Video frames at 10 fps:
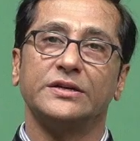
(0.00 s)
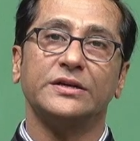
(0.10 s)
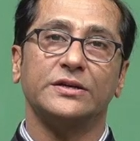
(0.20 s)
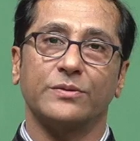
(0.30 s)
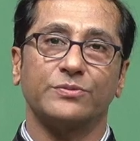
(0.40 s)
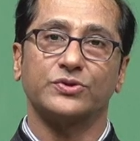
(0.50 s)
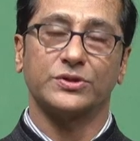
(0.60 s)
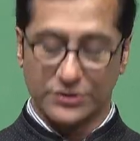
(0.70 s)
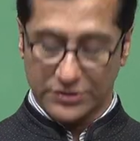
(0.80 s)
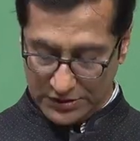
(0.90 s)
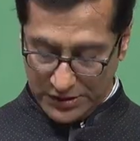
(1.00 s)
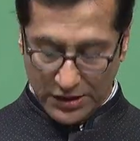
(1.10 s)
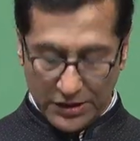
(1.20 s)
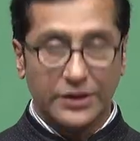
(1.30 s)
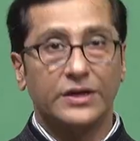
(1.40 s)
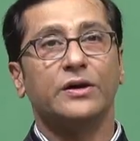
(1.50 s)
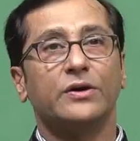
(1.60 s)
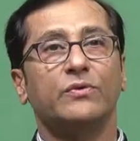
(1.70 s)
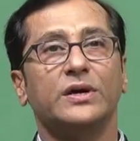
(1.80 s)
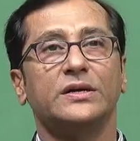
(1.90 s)
did in a topsis then
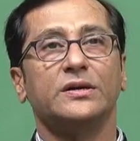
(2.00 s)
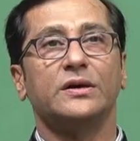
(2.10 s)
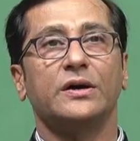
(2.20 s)
now uh, what